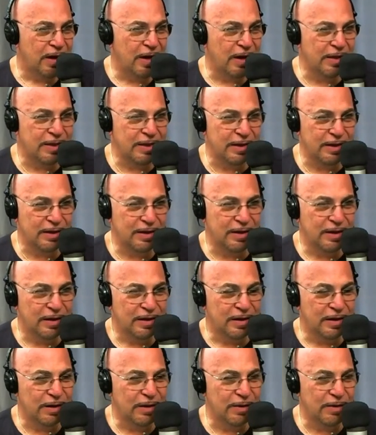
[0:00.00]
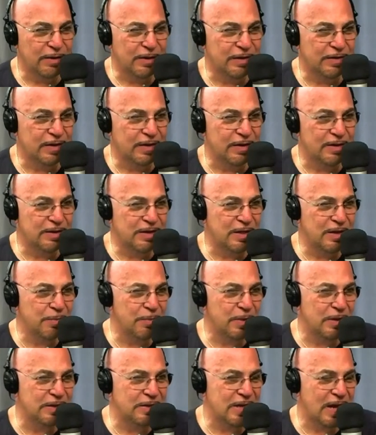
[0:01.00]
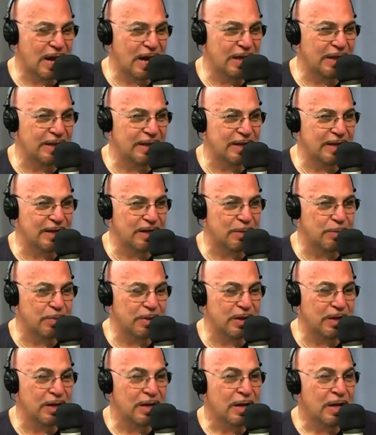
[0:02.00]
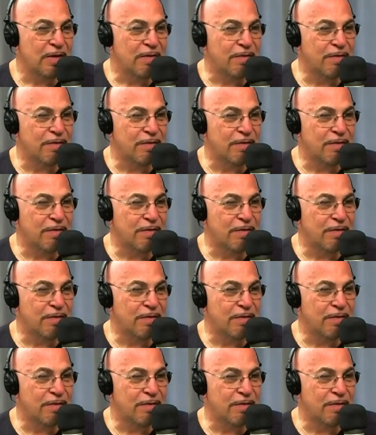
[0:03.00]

I think you know that's a team mentality can be